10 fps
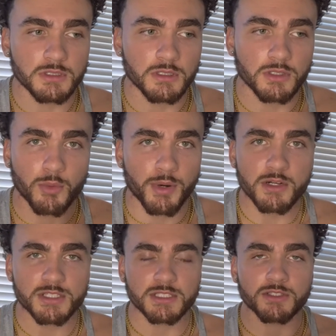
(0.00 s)
your
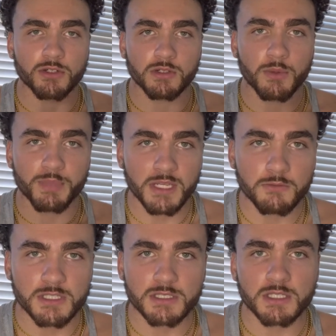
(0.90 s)
person, your
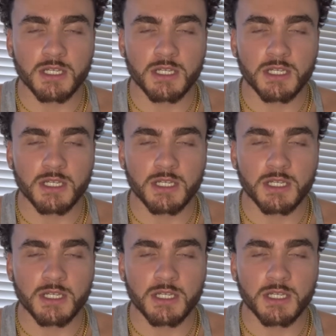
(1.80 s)
appearance.